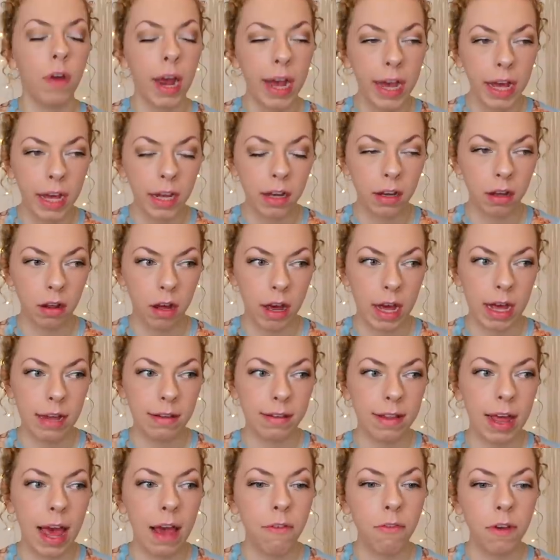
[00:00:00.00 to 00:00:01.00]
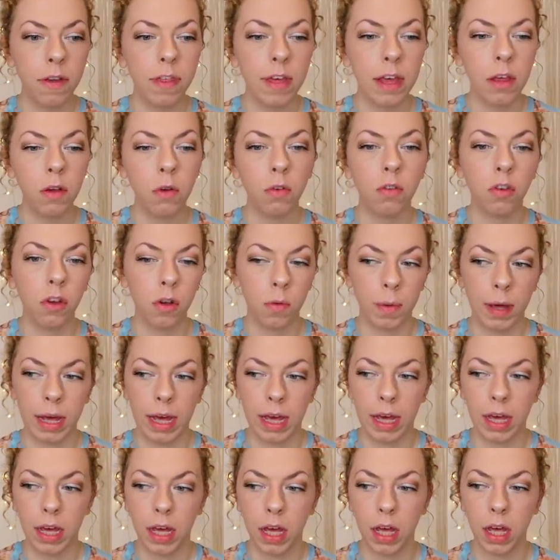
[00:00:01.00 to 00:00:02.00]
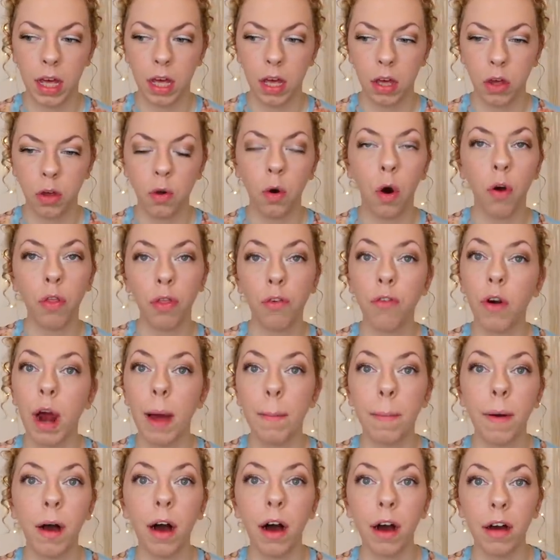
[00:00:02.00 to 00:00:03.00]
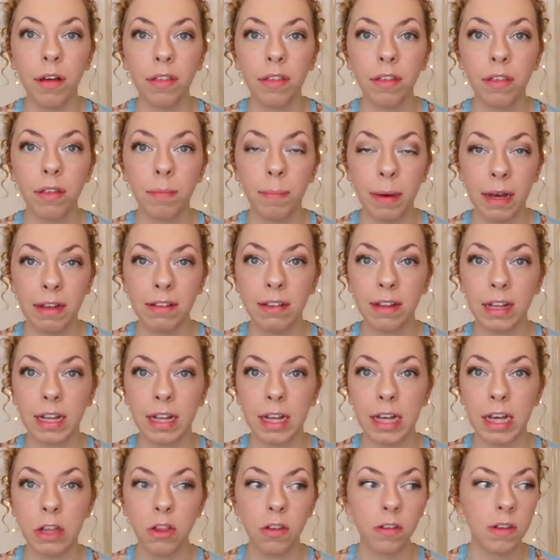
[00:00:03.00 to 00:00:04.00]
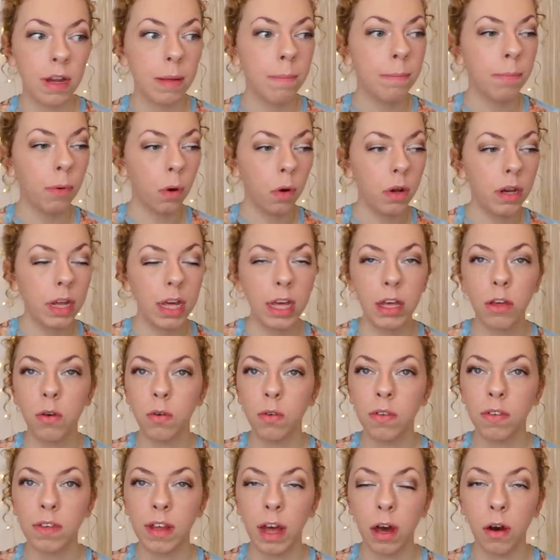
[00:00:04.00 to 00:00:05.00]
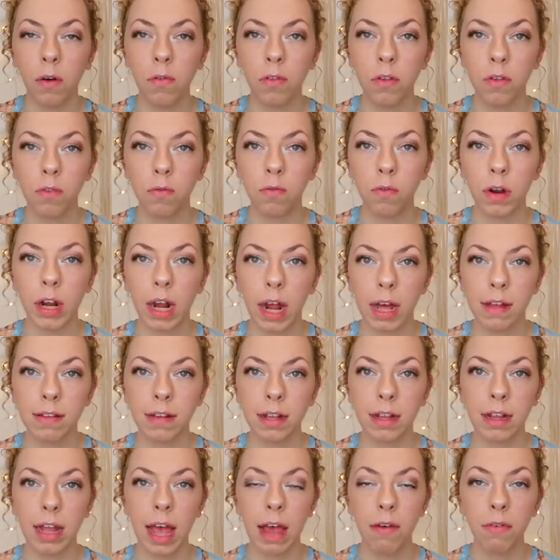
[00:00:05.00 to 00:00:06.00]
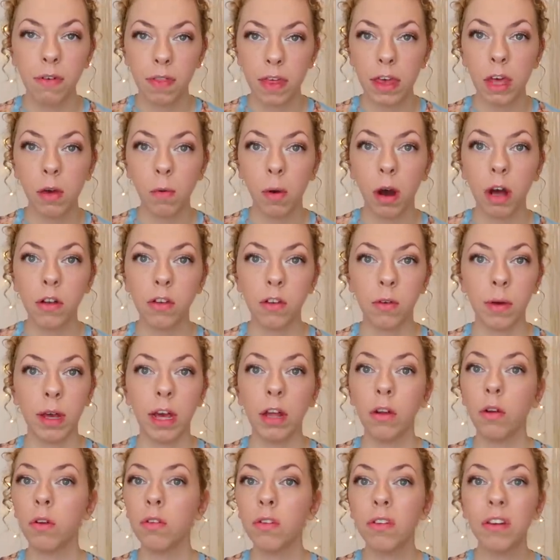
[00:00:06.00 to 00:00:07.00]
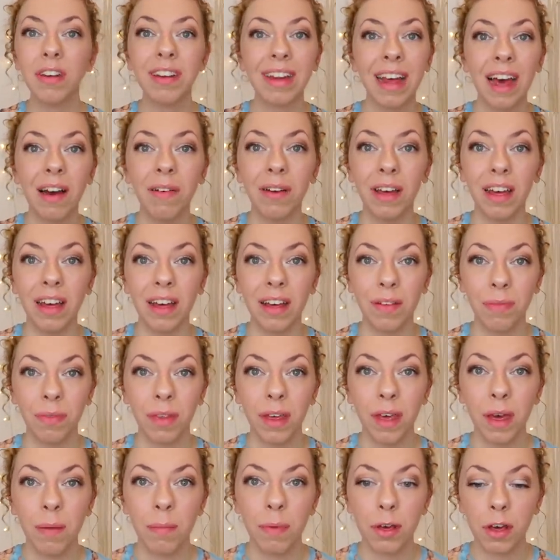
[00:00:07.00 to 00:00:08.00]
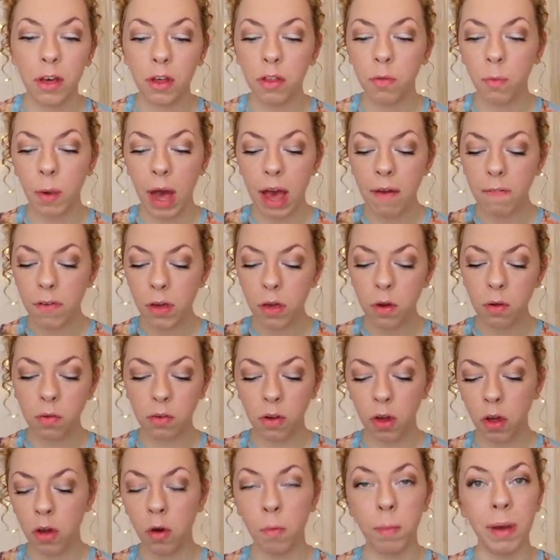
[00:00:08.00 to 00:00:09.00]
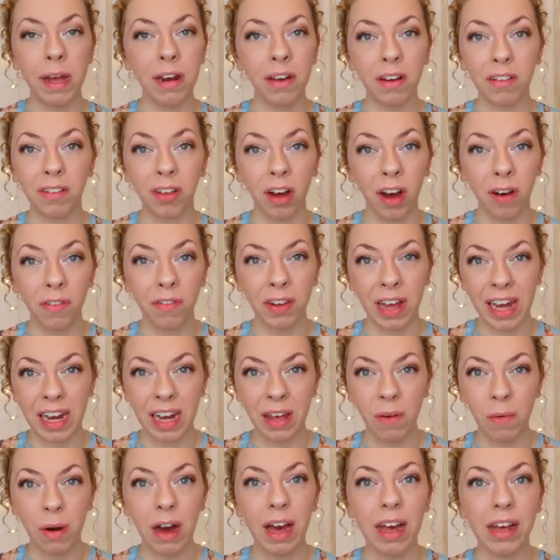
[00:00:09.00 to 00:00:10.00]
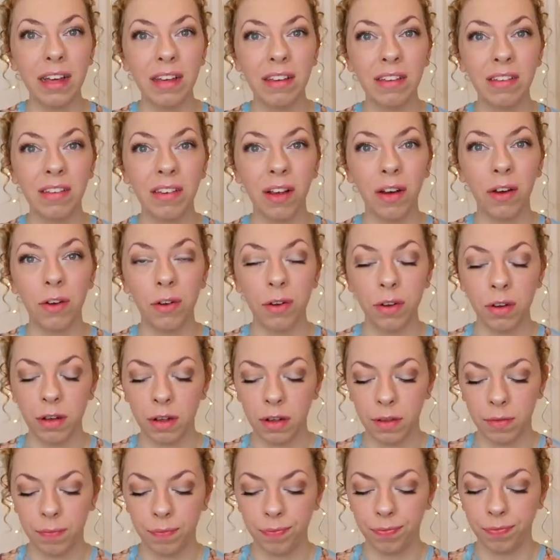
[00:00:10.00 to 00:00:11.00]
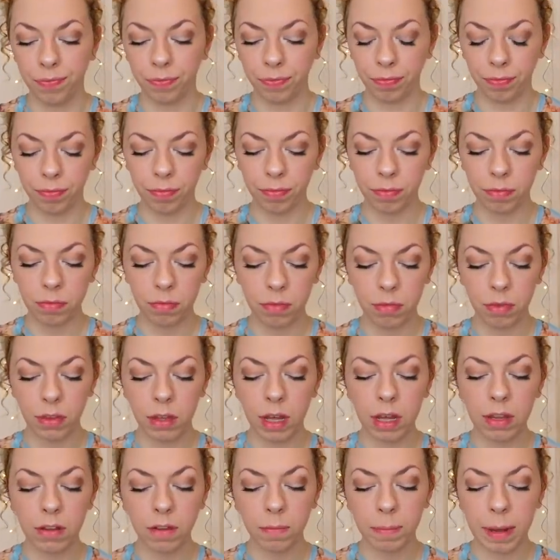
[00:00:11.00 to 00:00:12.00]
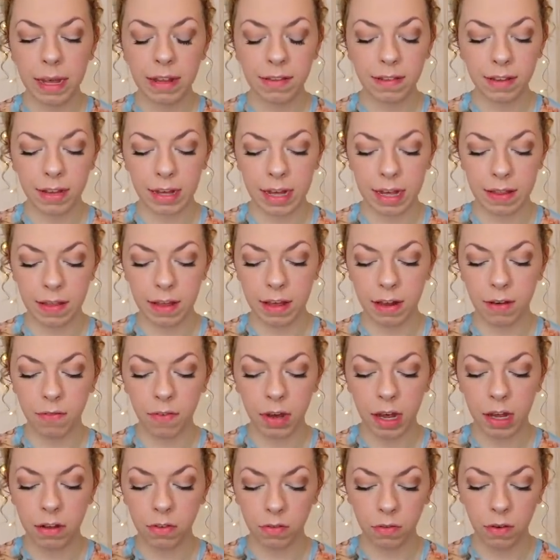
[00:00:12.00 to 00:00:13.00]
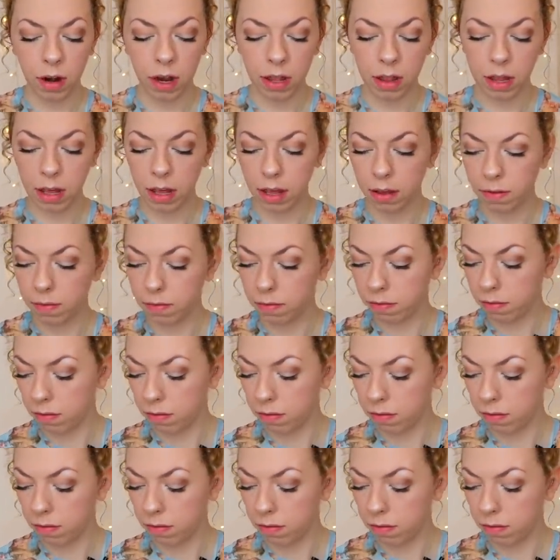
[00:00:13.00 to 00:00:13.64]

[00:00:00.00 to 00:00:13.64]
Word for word: recognize that everything you're doing, you're on the right path, basically. Just embodying yourself, just realizing that everything you are doing, and not to doubt it. Because whatever you do, you'll be looked after anyway. So that's basically the advice right there.